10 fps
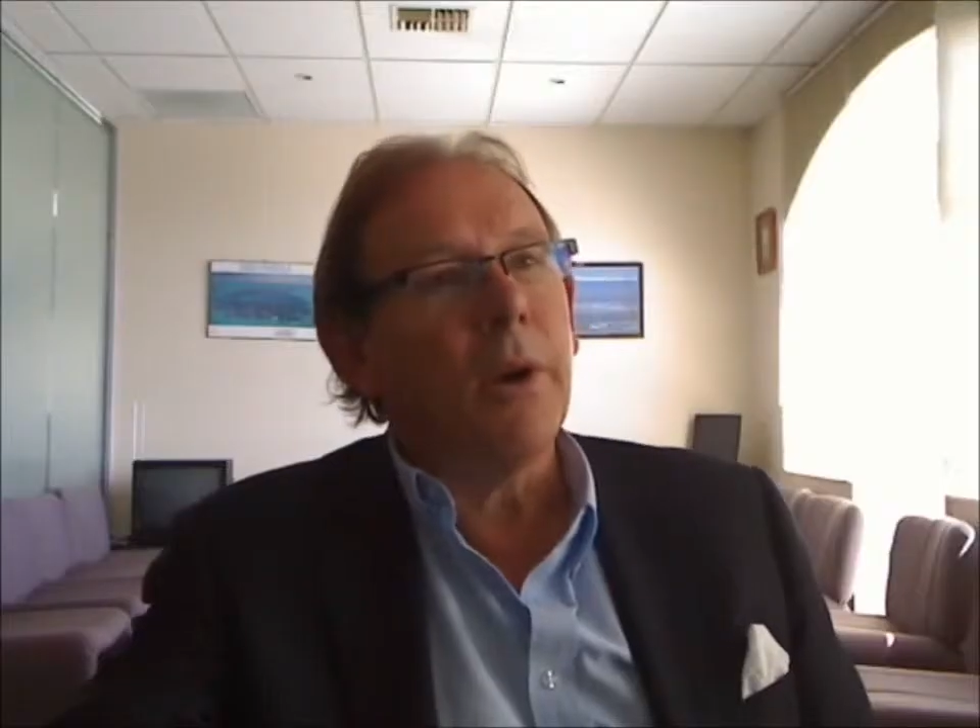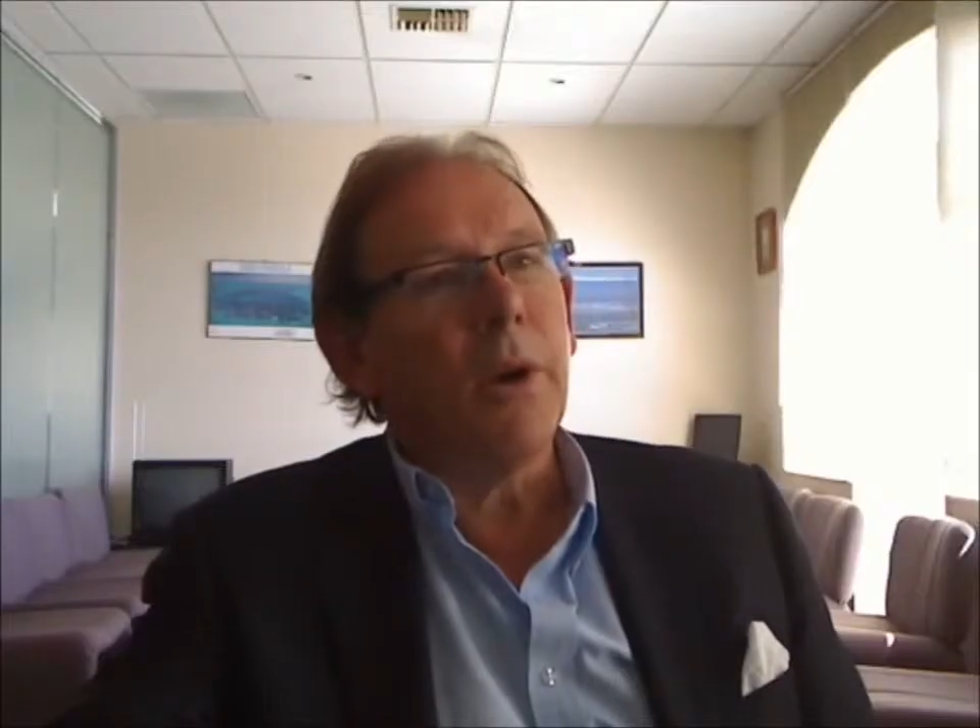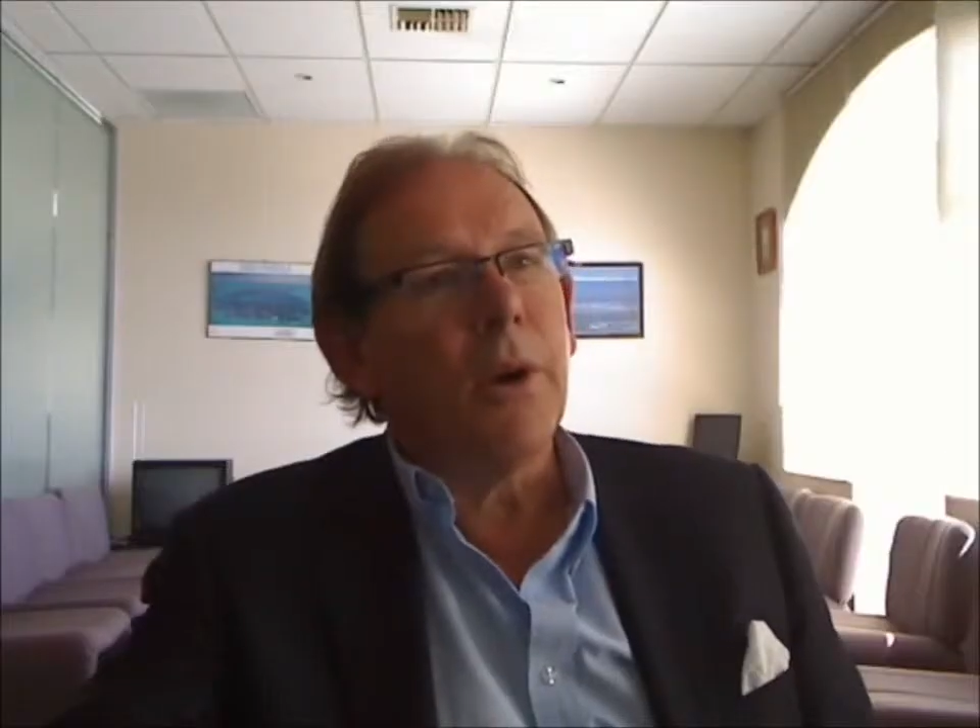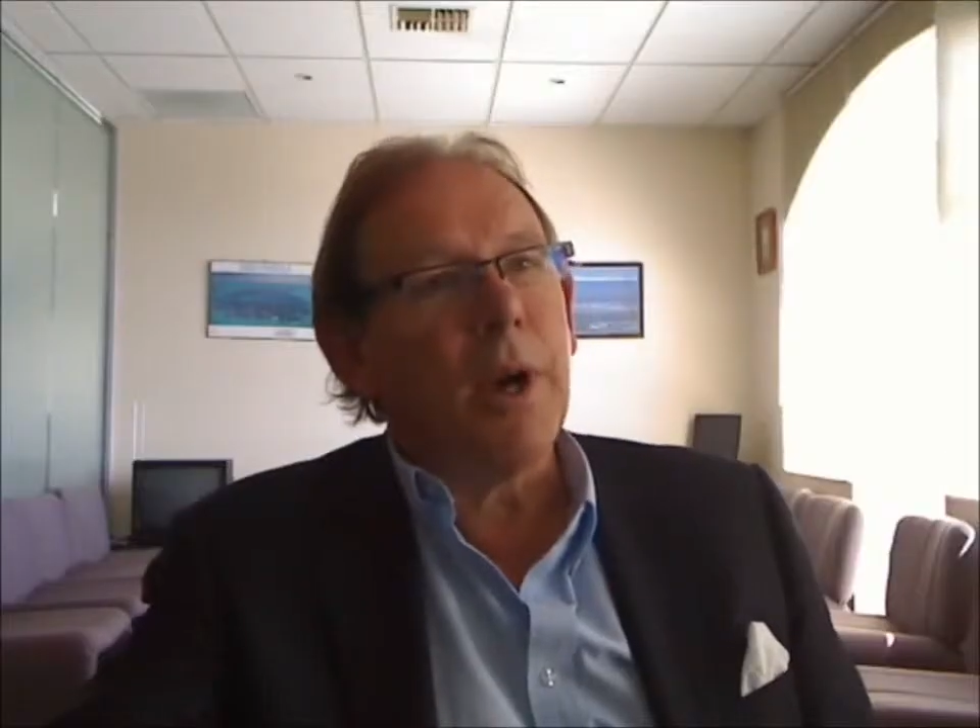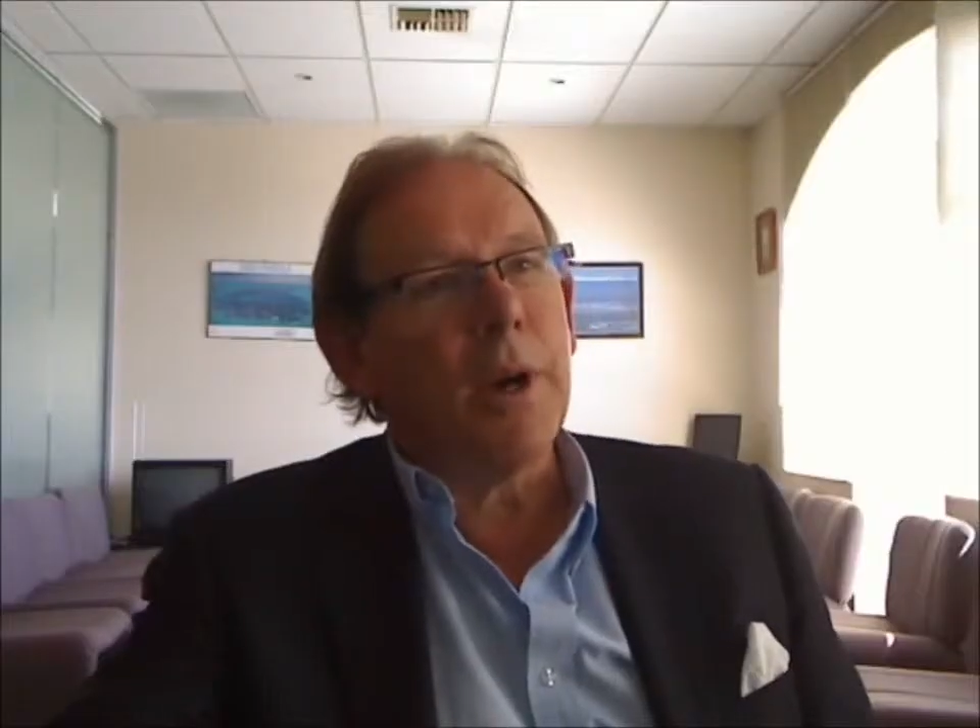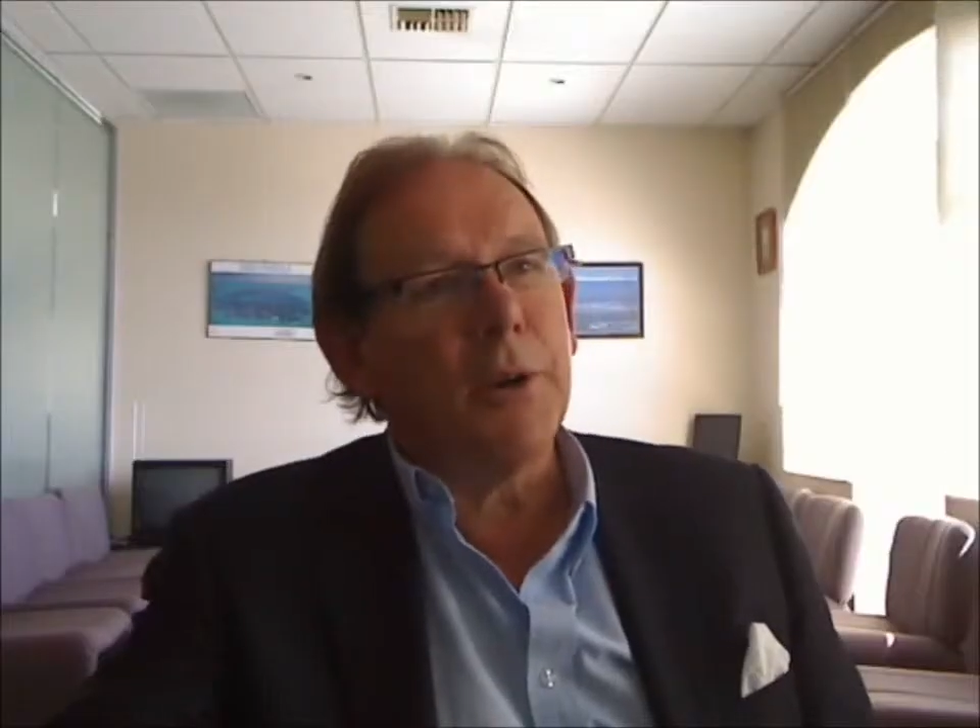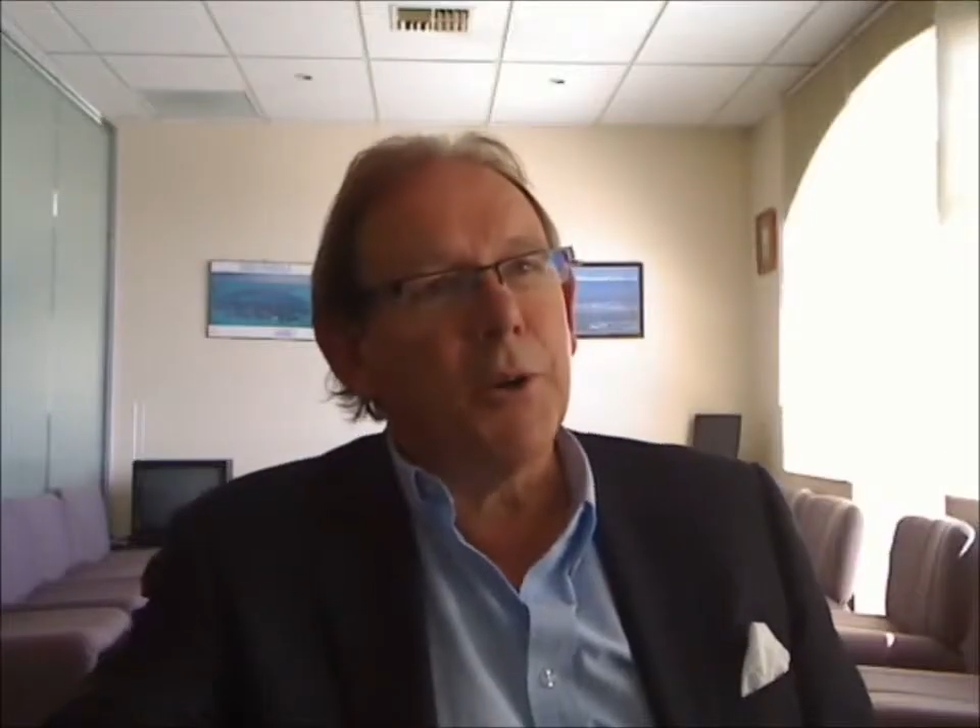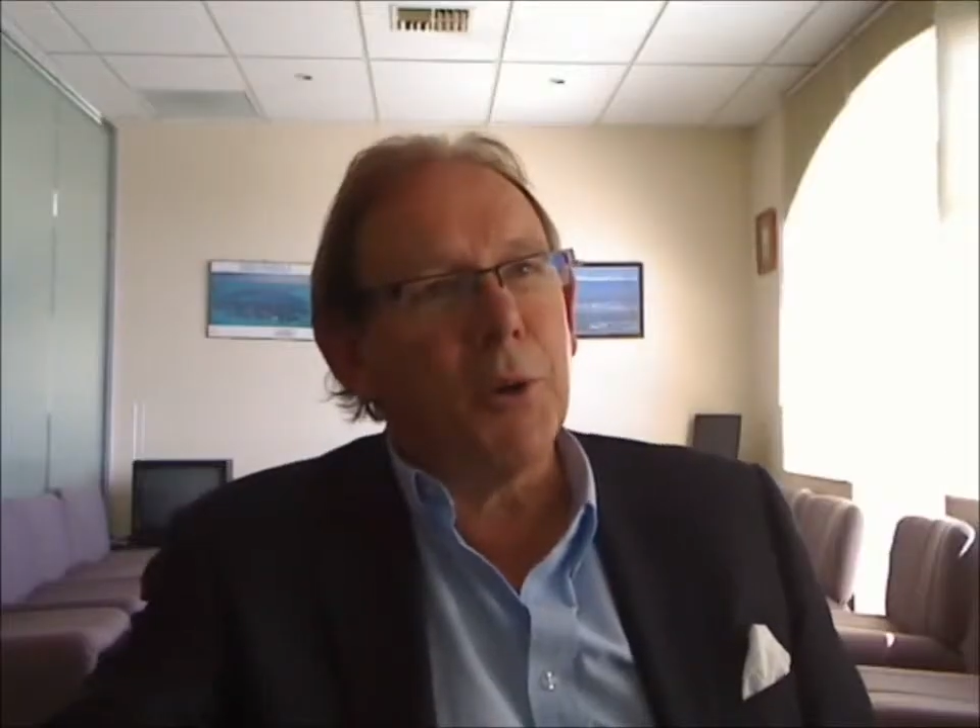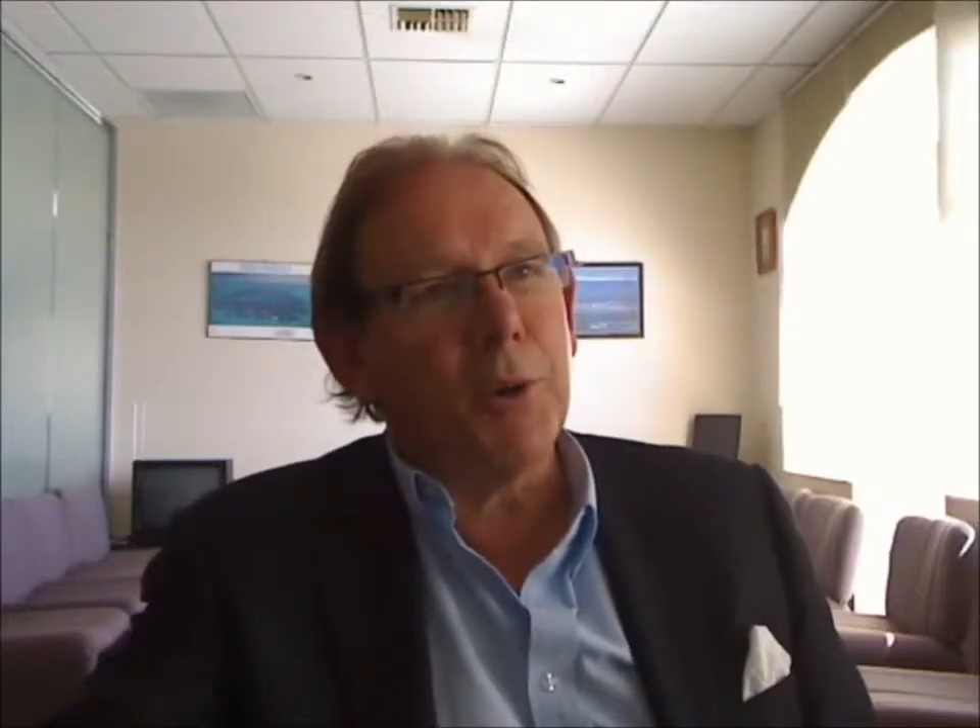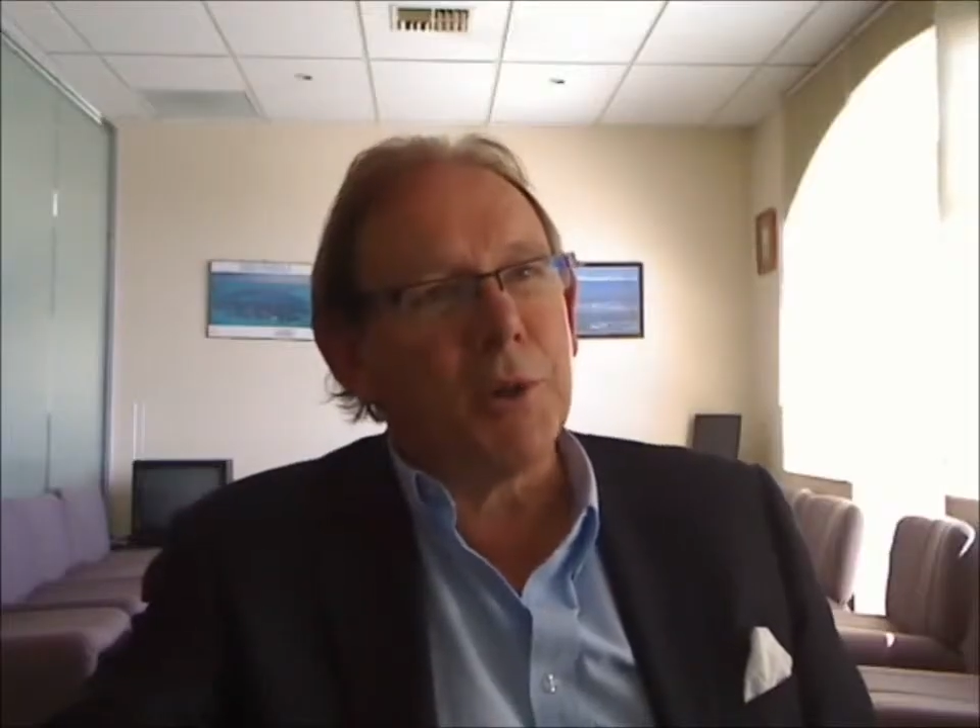How can you as